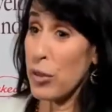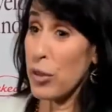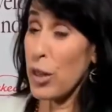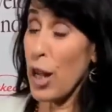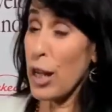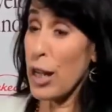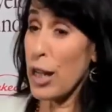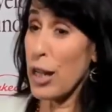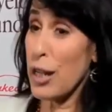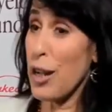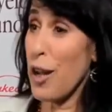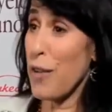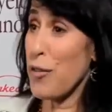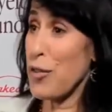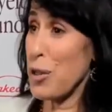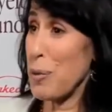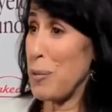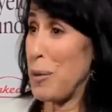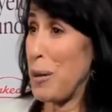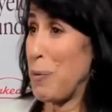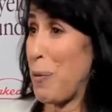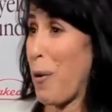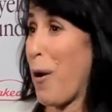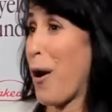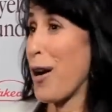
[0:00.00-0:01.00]
Maggie
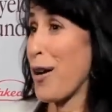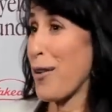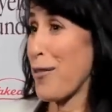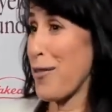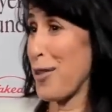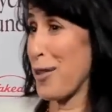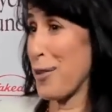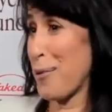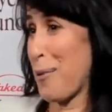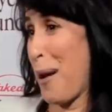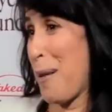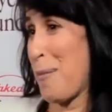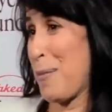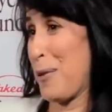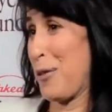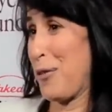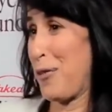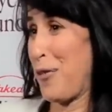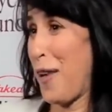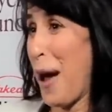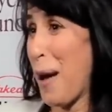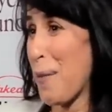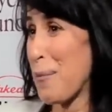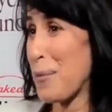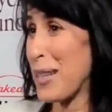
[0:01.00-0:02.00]
Wheeler portrays Linda,
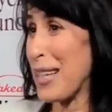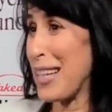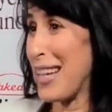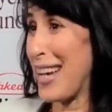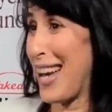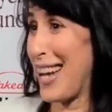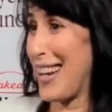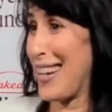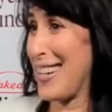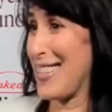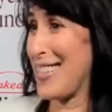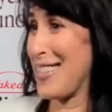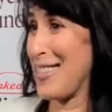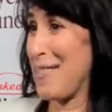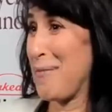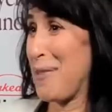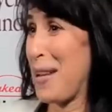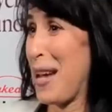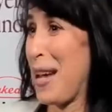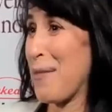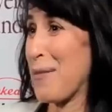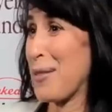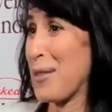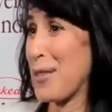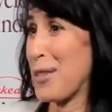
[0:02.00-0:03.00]
a friend of the
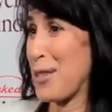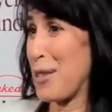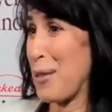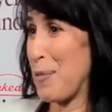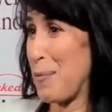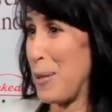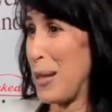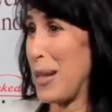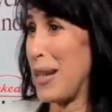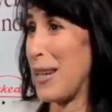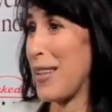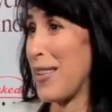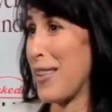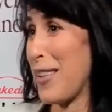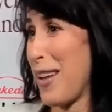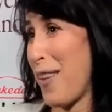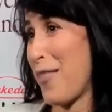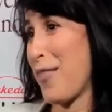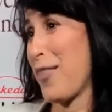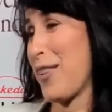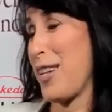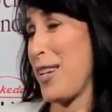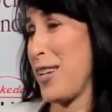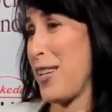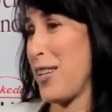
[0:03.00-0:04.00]
Barones, although
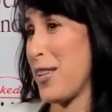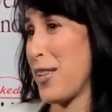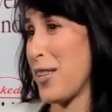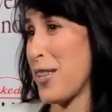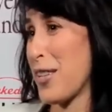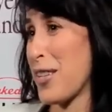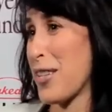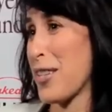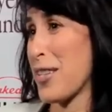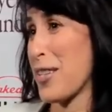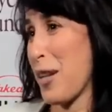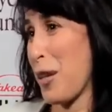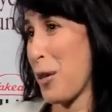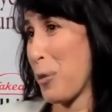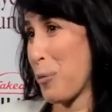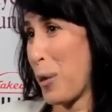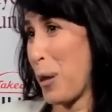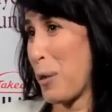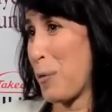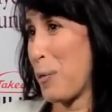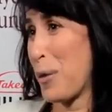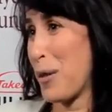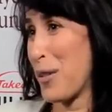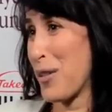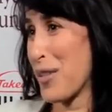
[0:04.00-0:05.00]
it wasn't her dream
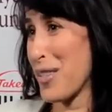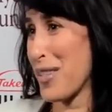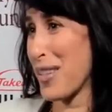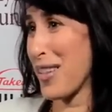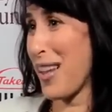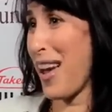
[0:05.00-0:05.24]
part.